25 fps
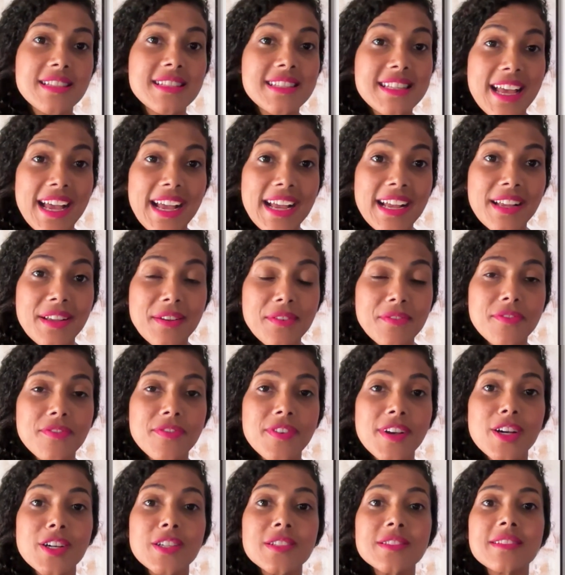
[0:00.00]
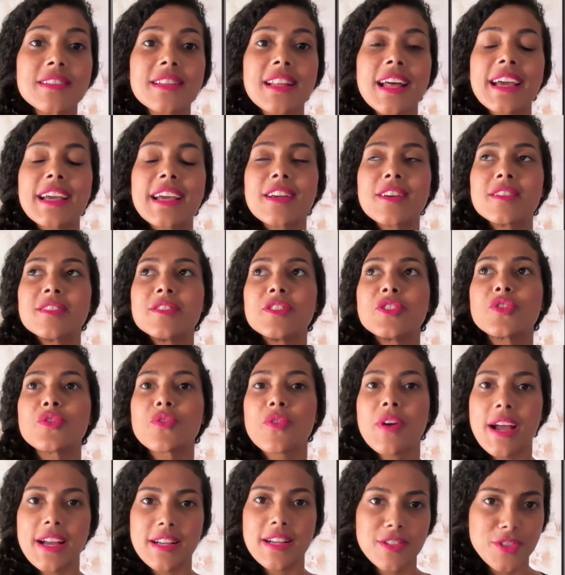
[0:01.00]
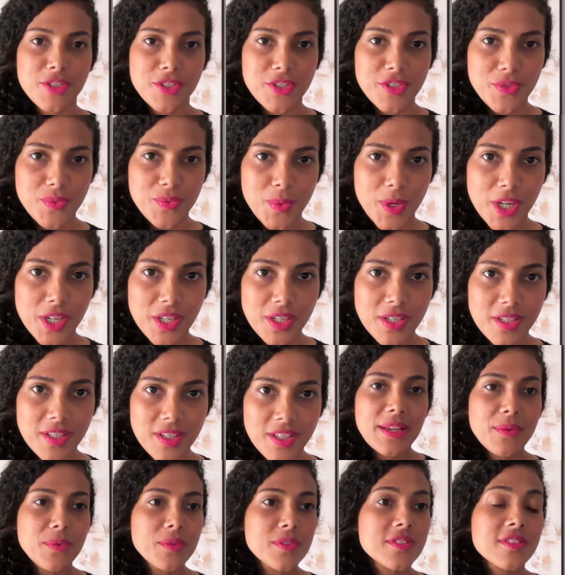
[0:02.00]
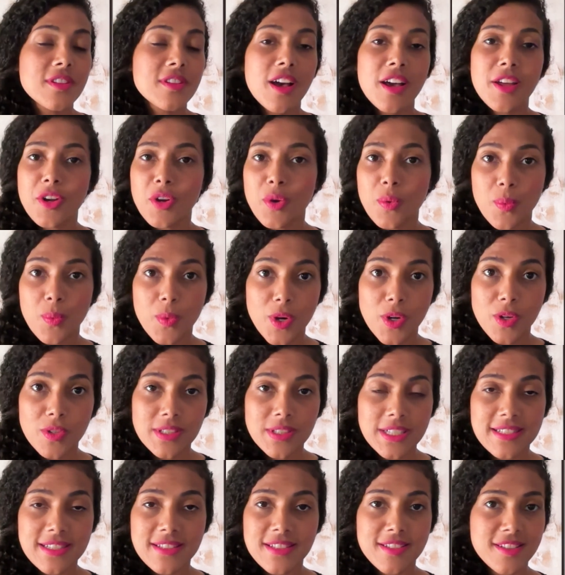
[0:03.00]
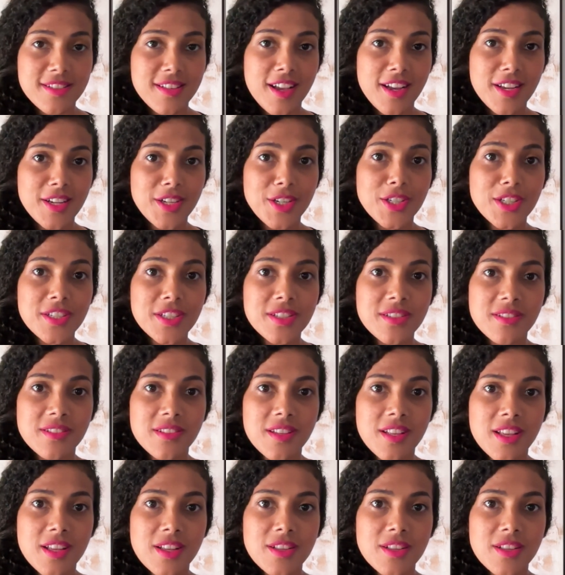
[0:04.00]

Tech felt like contractors' work. It was not our world as designers.